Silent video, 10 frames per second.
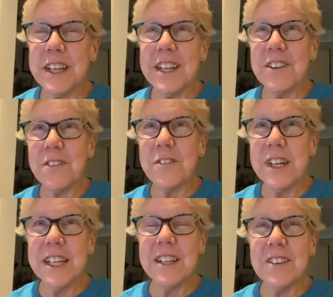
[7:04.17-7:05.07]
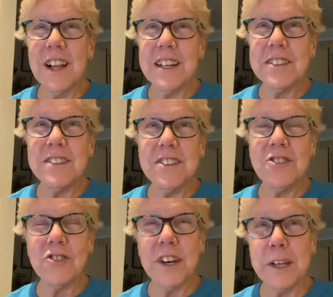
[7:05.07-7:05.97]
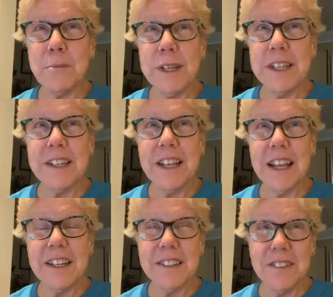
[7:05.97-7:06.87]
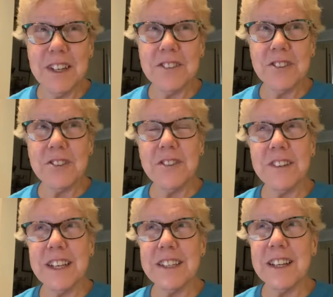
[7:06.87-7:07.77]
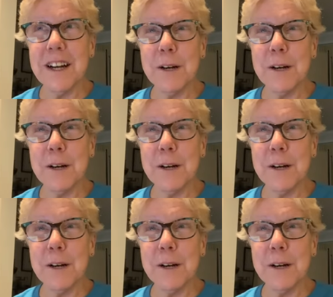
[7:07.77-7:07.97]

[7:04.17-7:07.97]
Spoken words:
and it's funny, a lot of the trainmen and conductors and